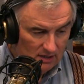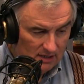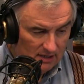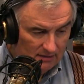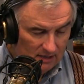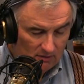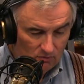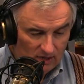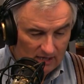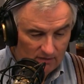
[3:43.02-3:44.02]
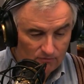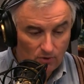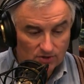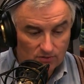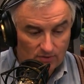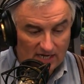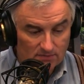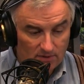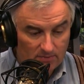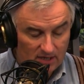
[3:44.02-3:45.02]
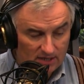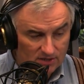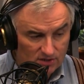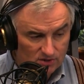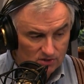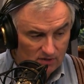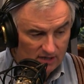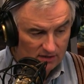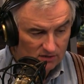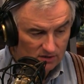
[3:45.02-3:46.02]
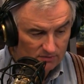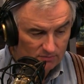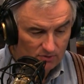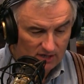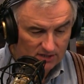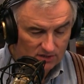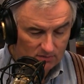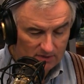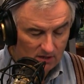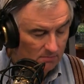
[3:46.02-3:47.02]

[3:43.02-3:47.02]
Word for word: And of course, a Raspberry Pi is constrained in terms of processor power.